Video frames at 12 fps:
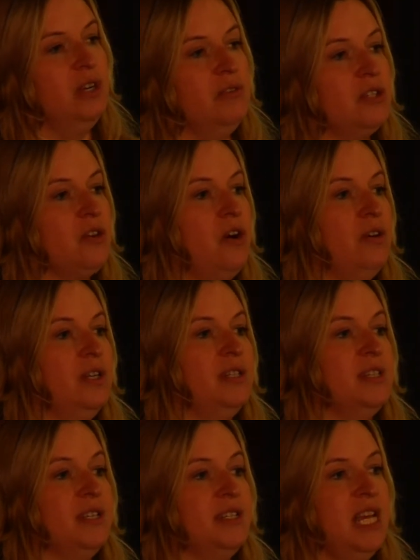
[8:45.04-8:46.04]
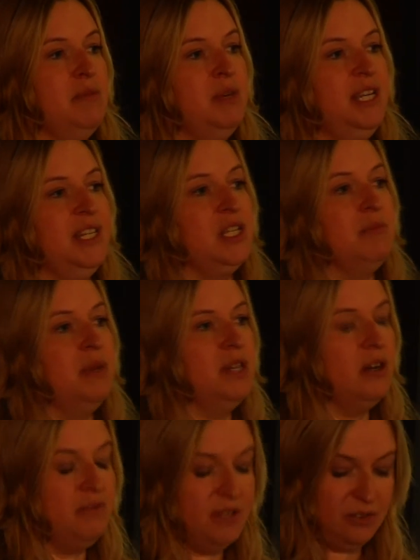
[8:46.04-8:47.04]
around Scotland disseminating my
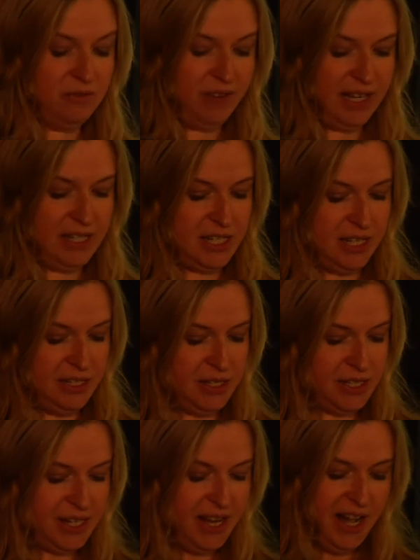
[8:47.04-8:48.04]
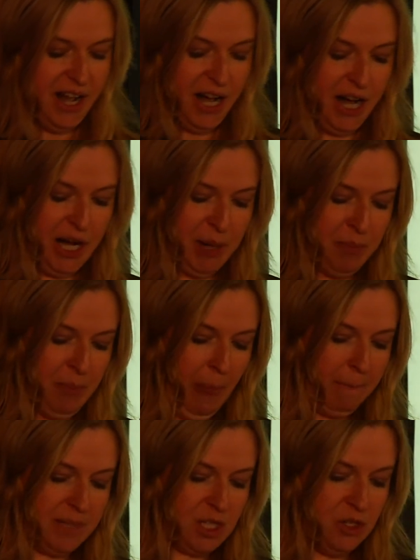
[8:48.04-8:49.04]
Nuffield findings
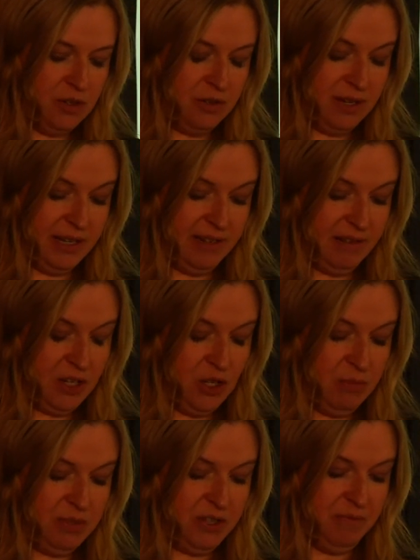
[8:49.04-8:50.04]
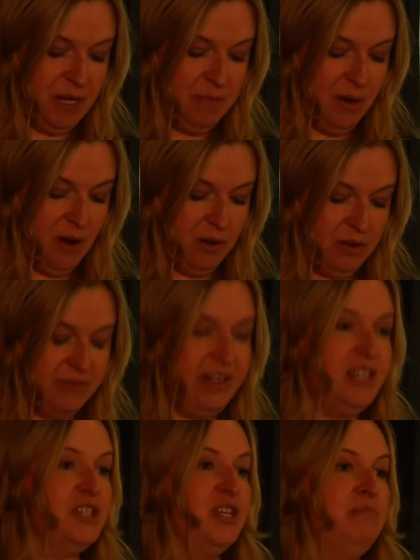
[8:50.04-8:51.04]
to groups of people that have
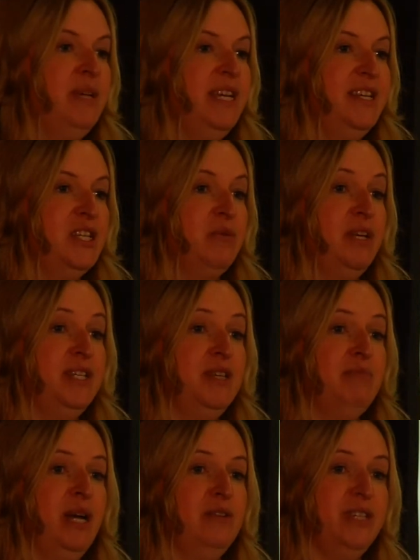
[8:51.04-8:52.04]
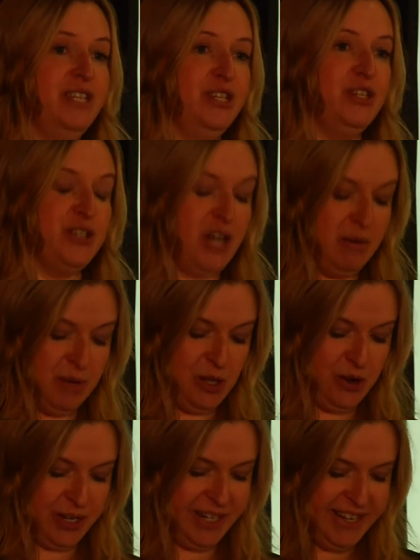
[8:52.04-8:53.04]
actually paid £20 each to come
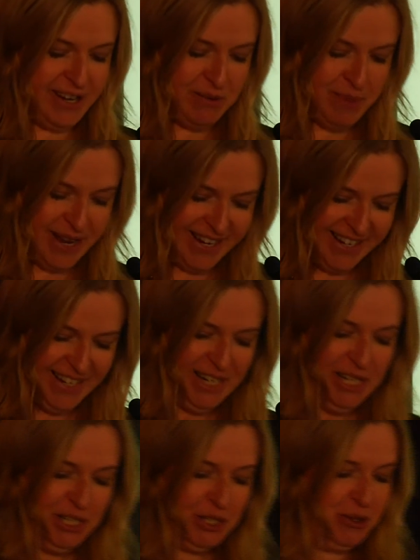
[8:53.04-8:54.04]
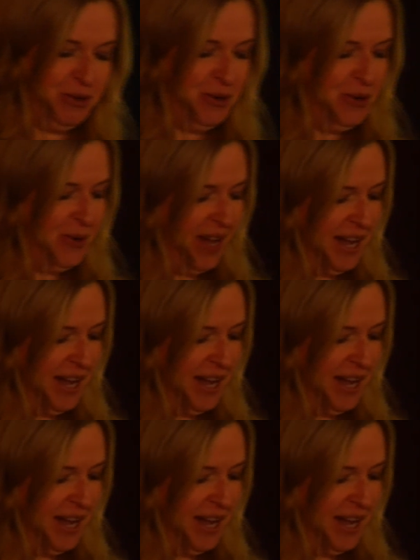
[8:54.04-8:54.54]
along and hear me. So